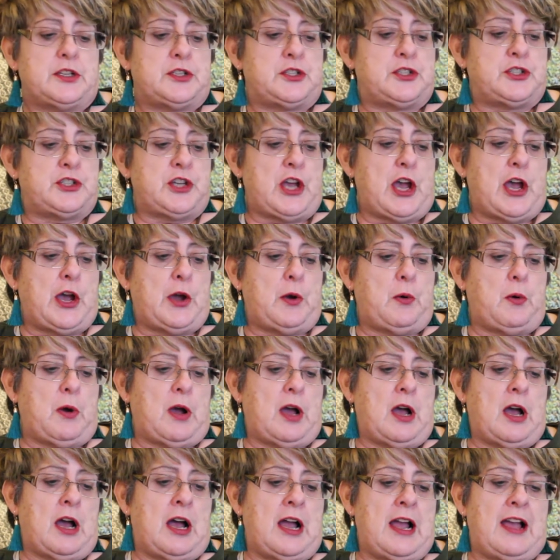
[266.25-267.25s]

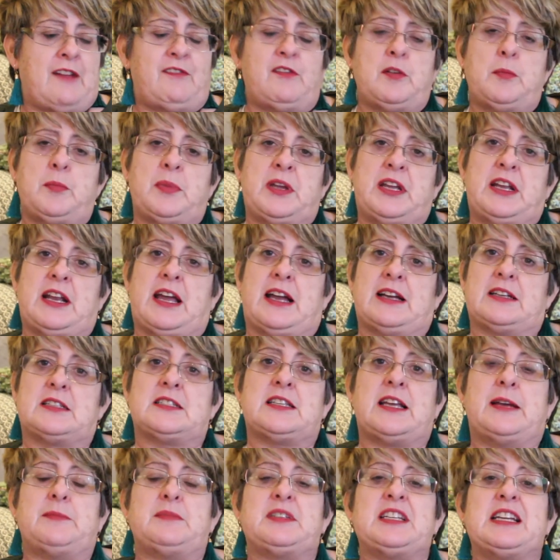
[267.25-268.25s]
So I haven't been
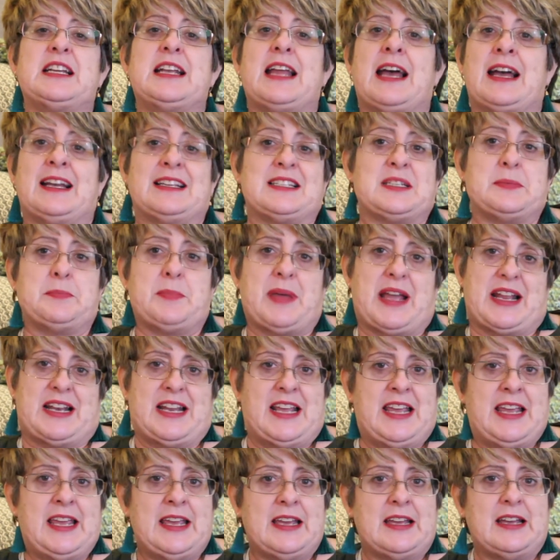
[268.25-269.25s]
accepting as
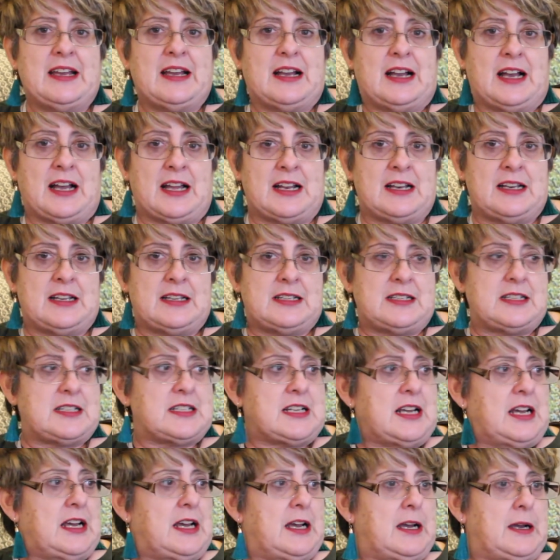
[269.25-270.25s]
many and
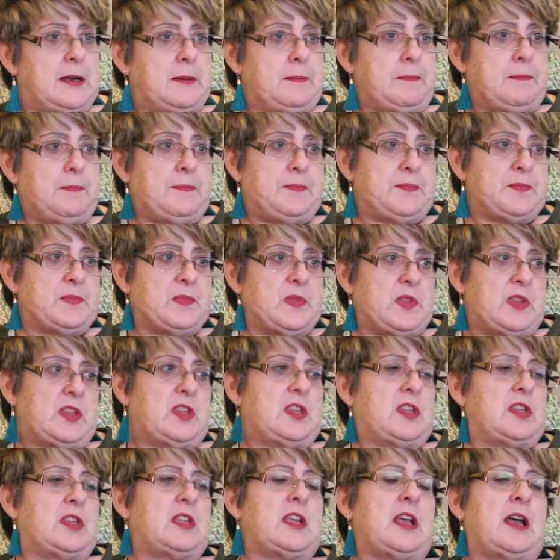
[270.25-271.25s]
um,
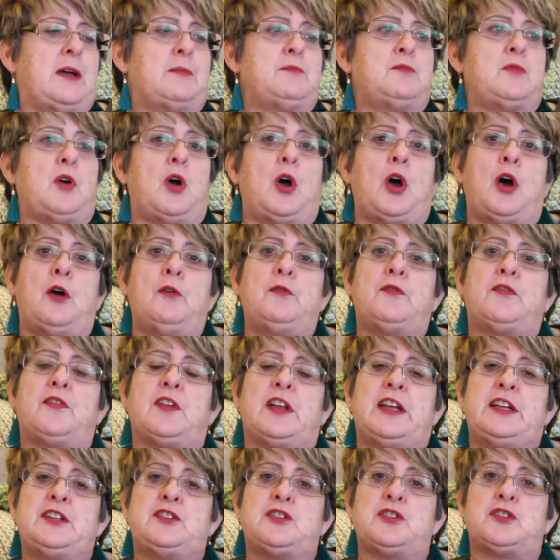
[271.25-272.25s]
I'm
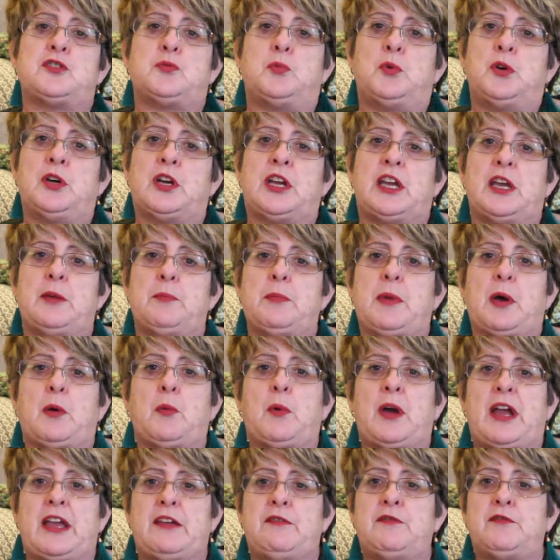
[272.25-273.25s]
hopefully just working my
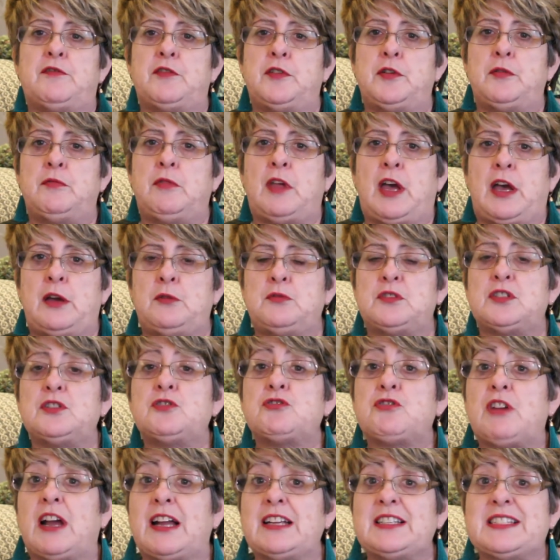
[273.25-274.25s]
way through those and
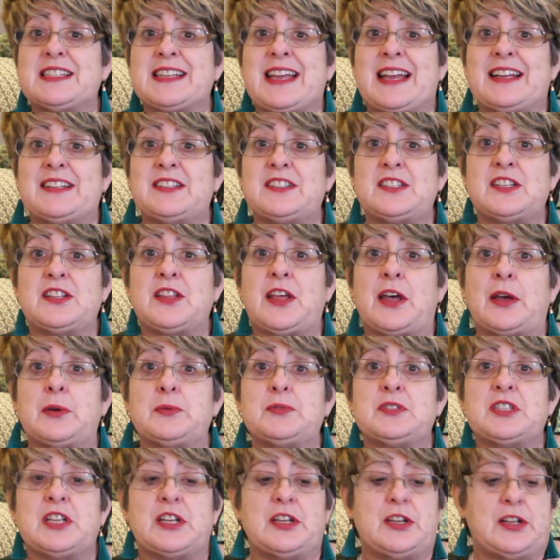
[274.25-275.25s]
trying to get to
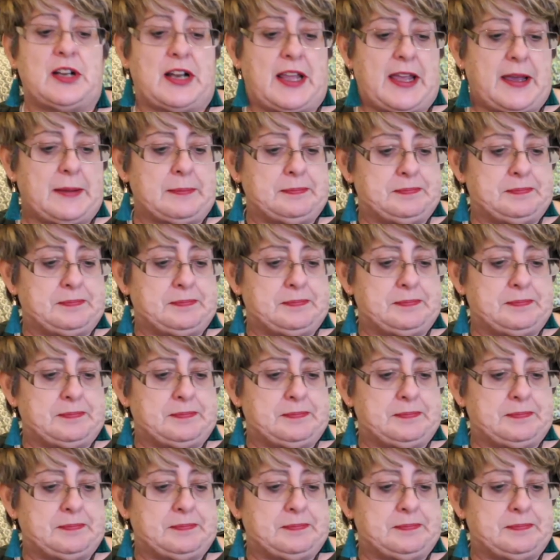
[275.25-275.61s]
those earlier.